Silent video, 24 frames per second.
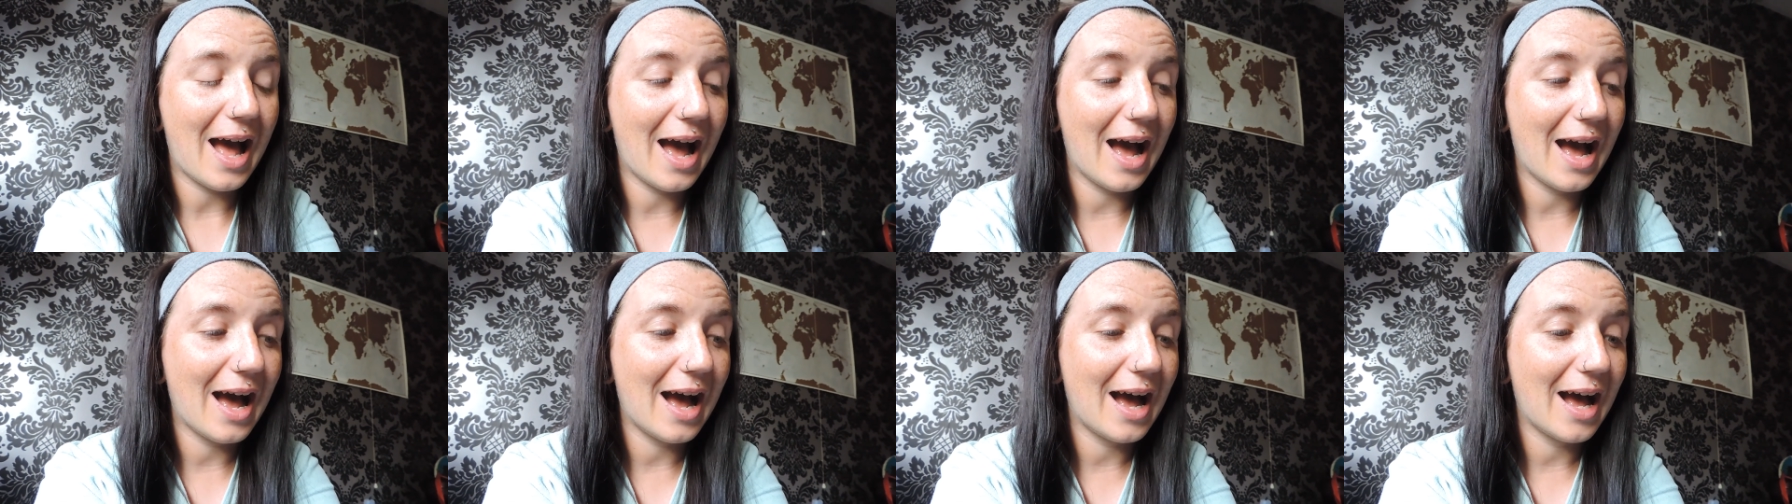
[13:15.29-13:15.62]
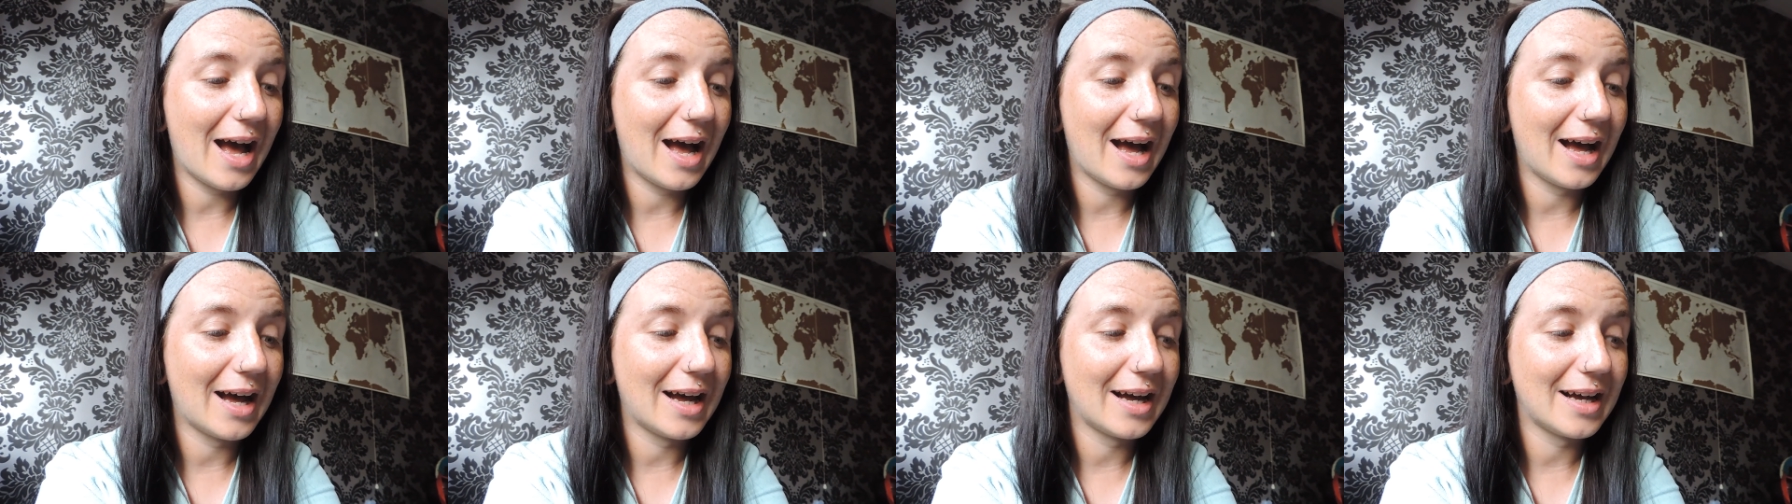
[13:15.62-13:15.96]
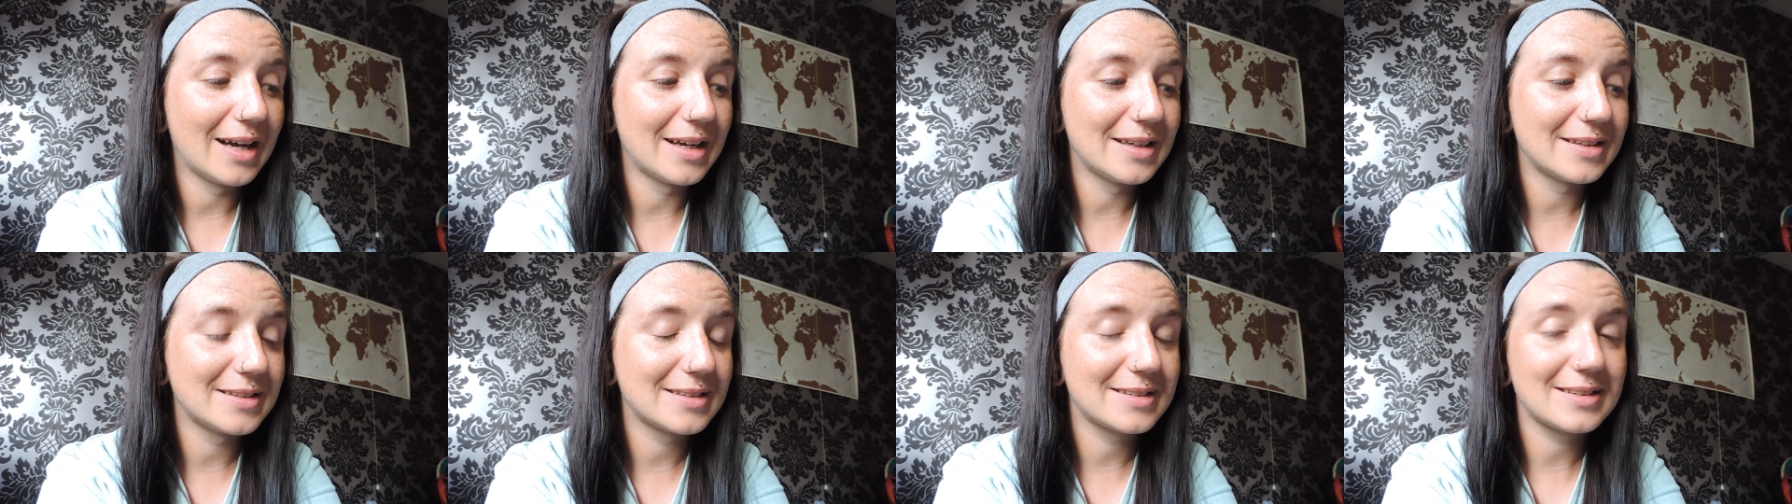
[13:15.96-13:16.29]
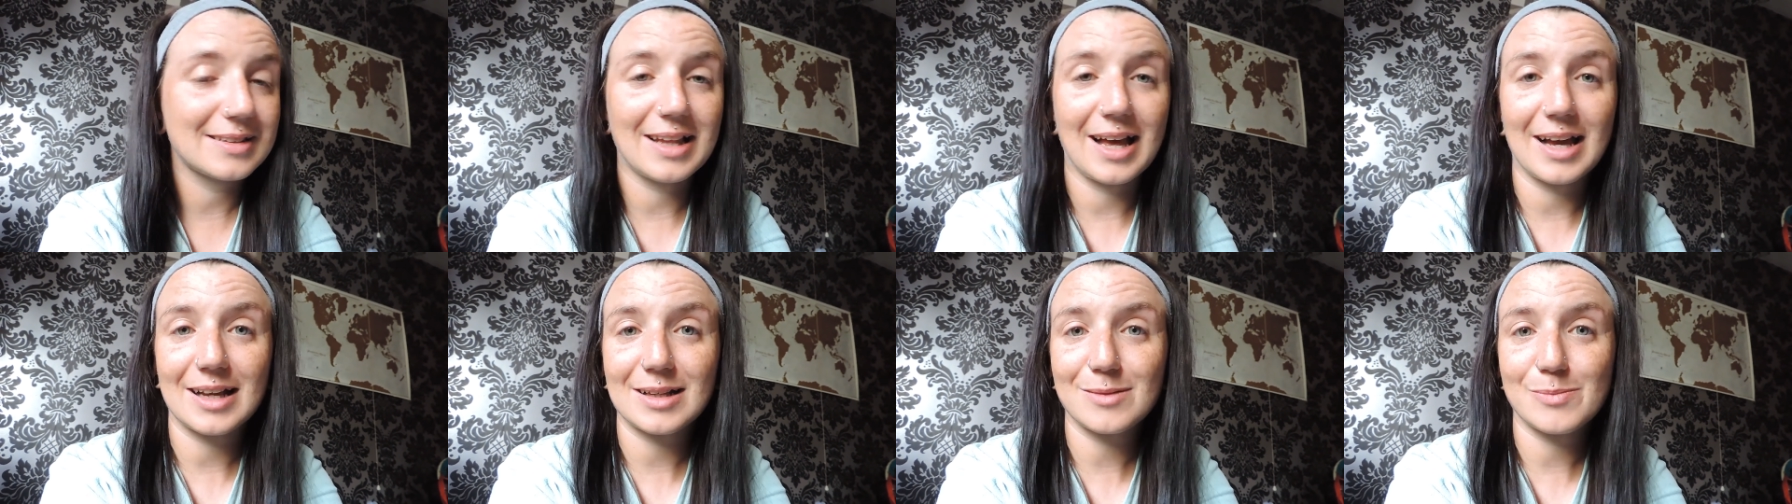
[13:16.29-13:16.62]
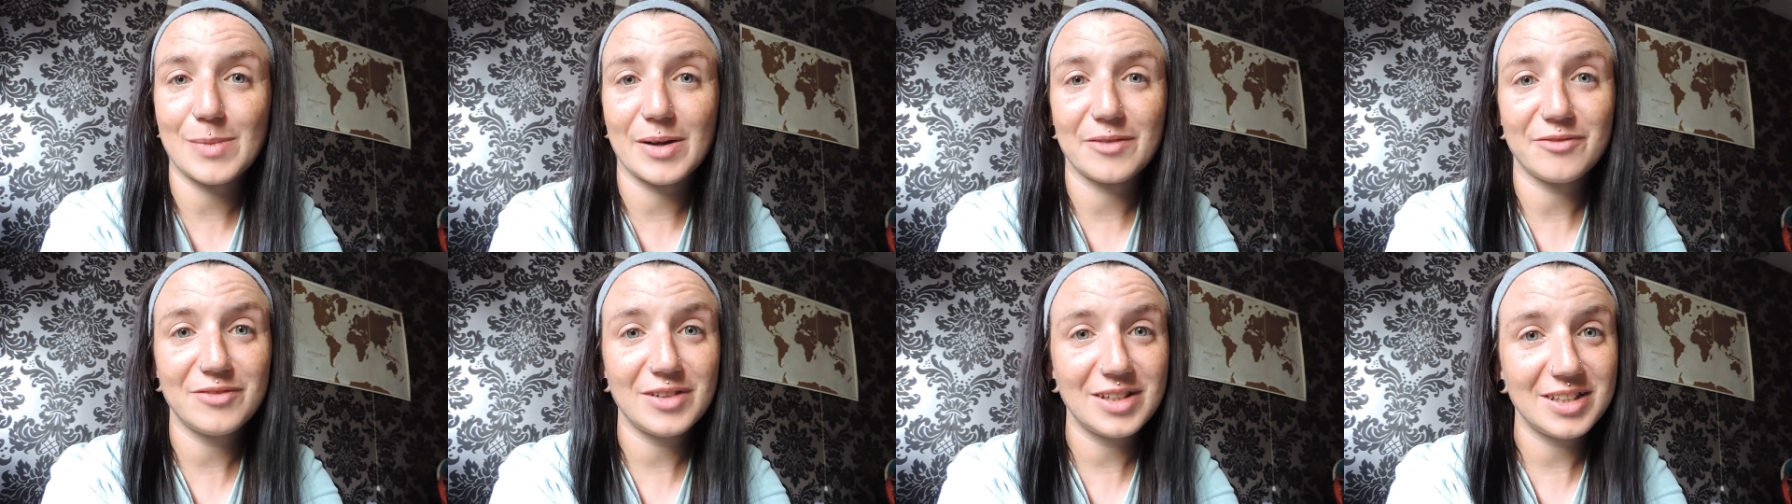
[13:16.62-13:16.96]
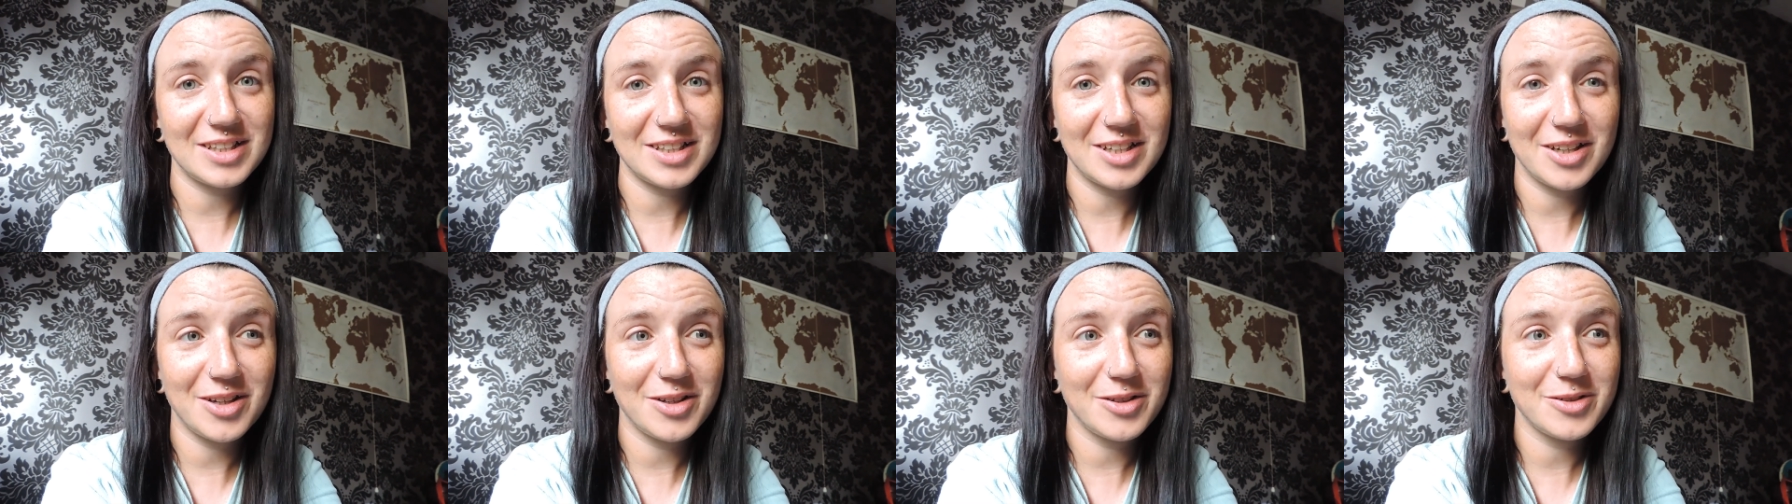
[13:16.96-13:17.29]
and like my
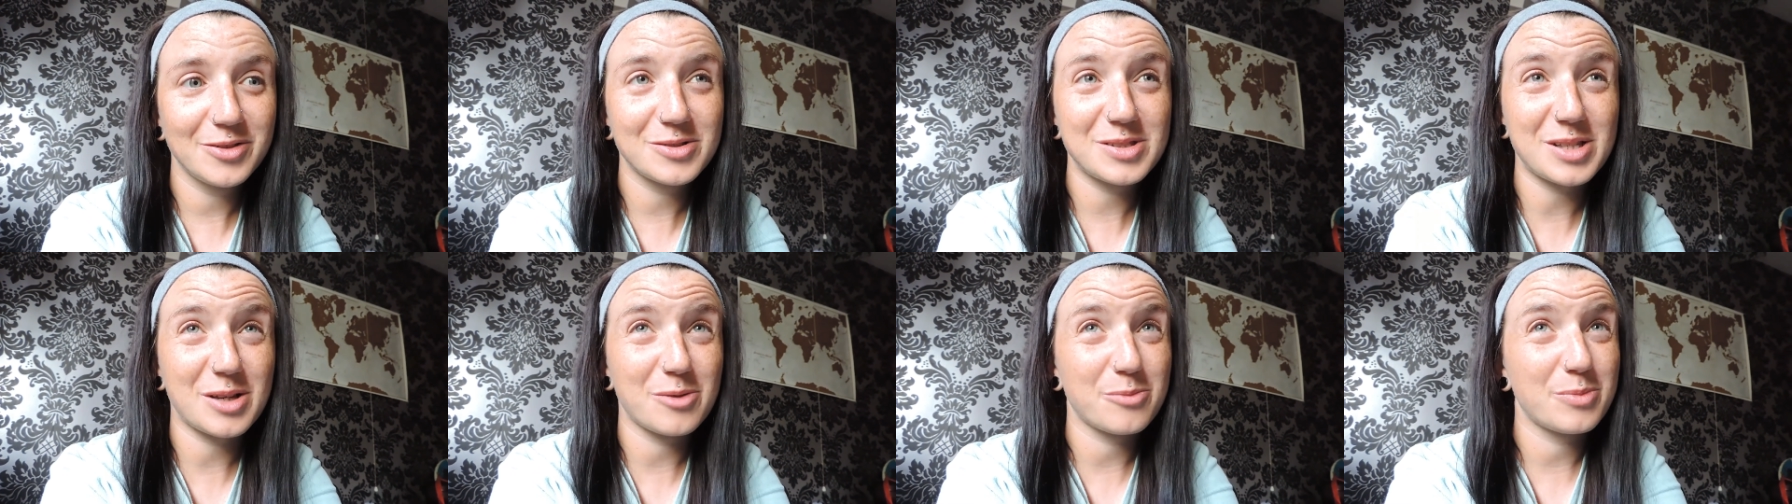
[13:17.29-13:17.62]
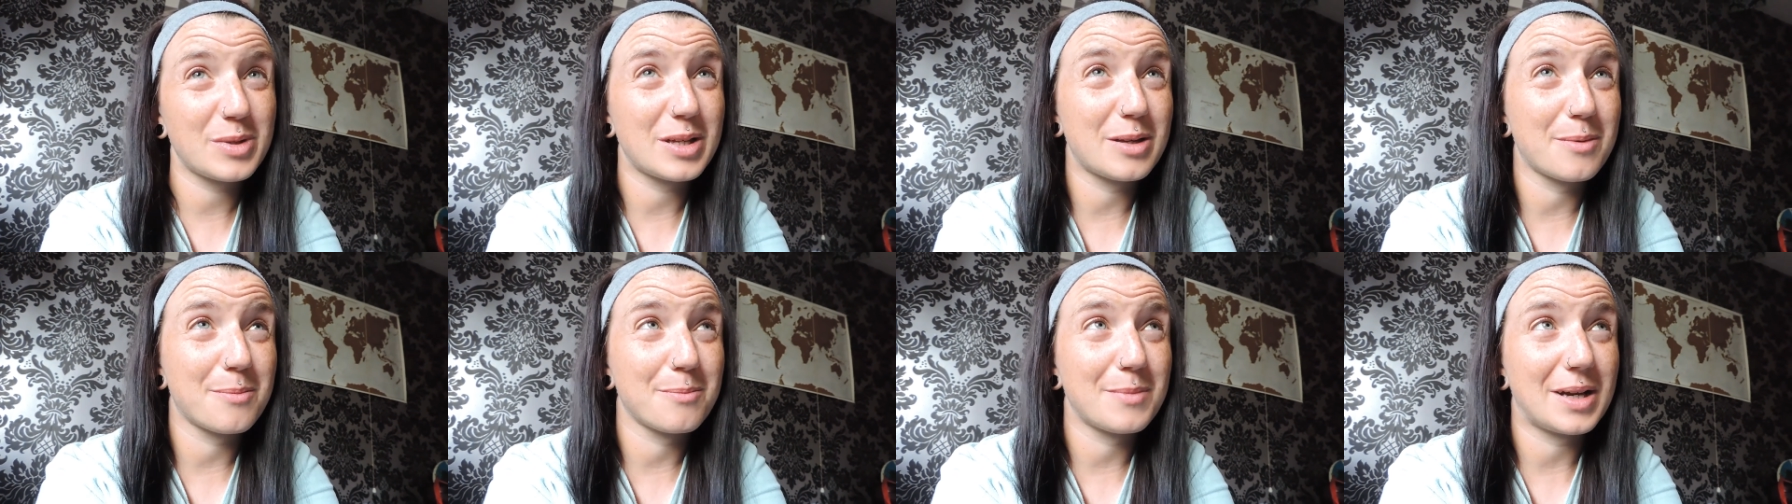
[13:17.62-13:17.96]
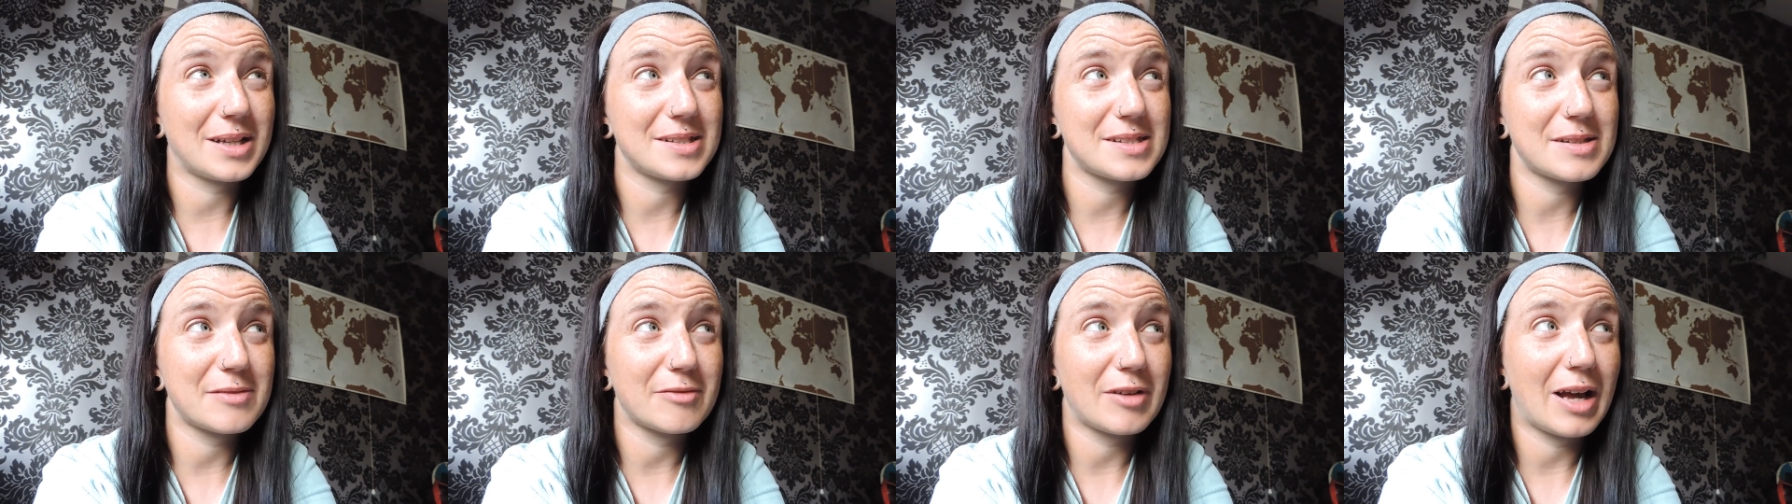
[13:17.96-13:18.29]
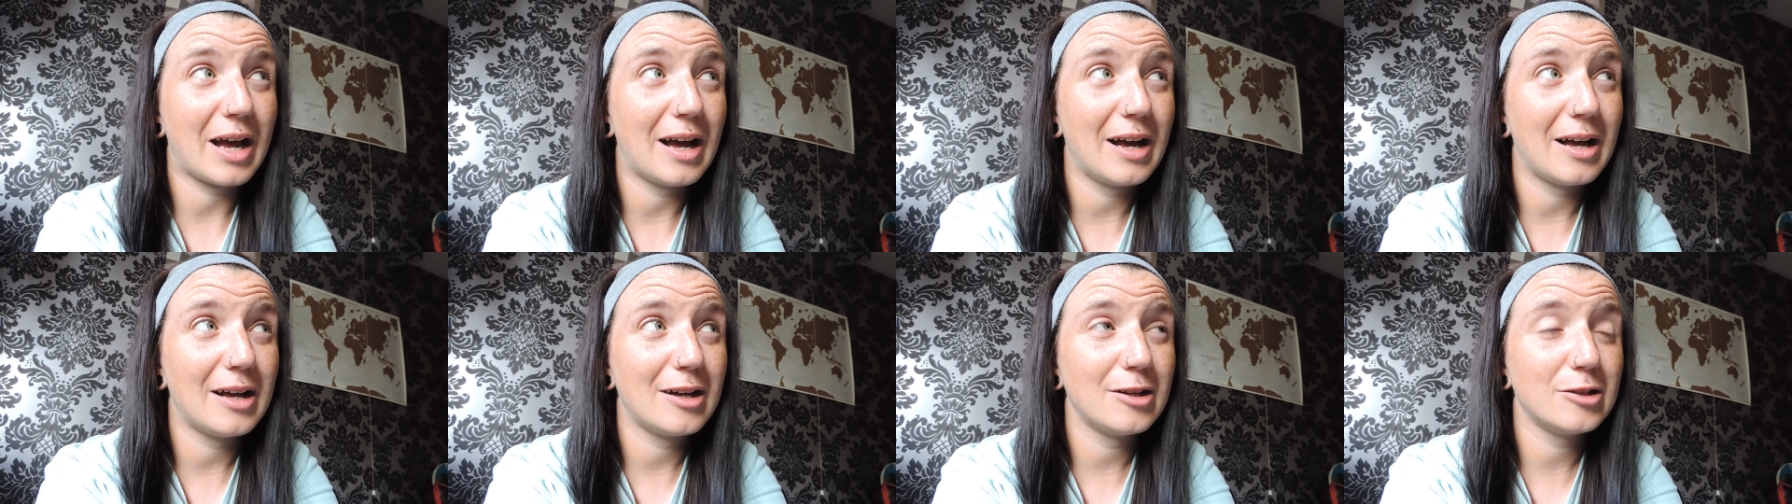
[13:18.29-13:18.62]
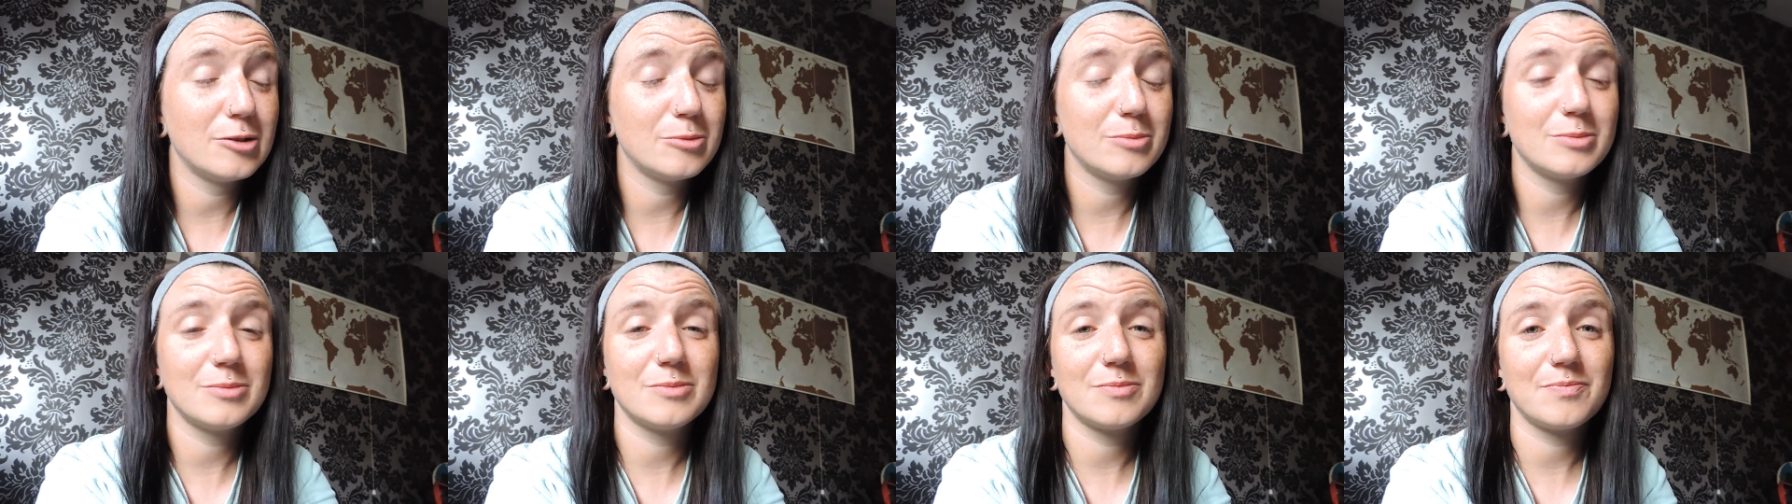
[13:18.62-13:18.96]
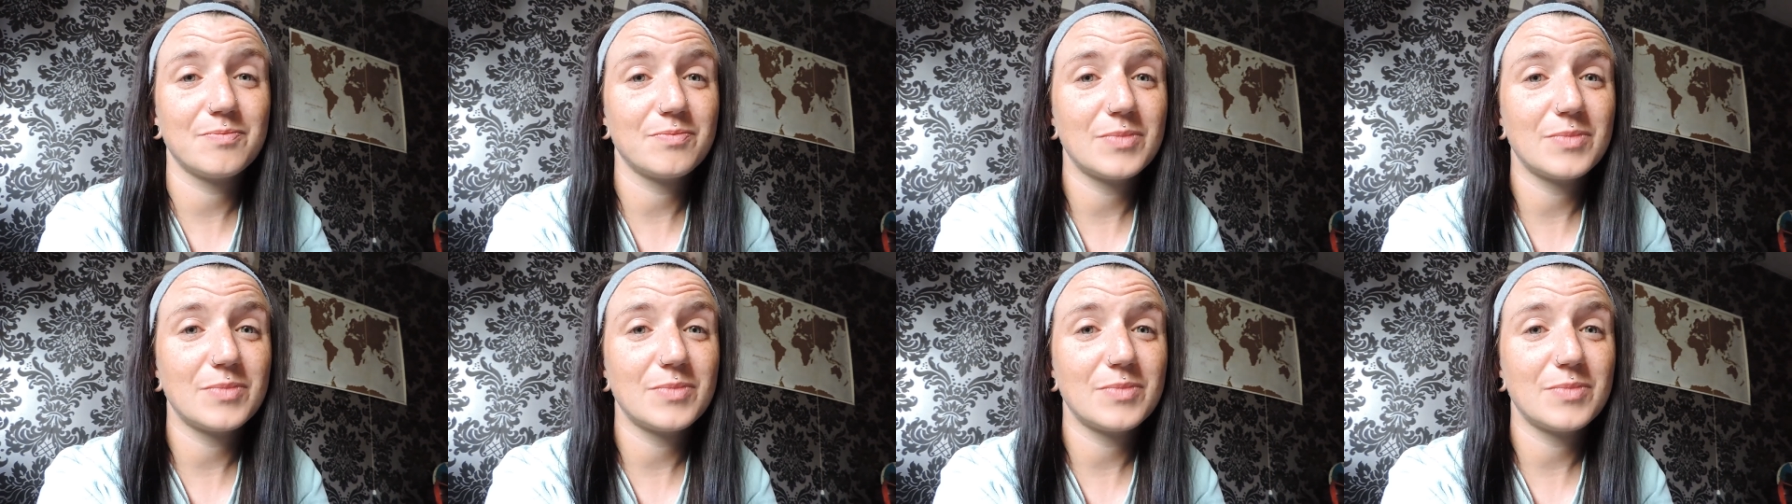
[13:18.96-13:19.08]
videos, that would be a massive help.